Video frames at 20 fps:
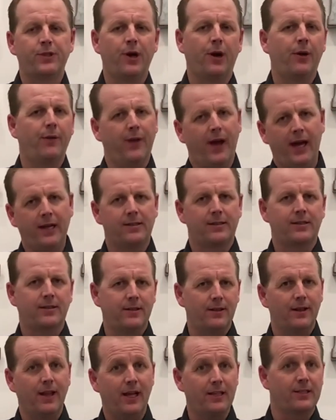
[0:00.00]
So
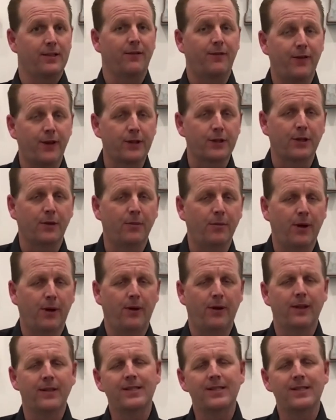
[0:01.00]
that's the first component.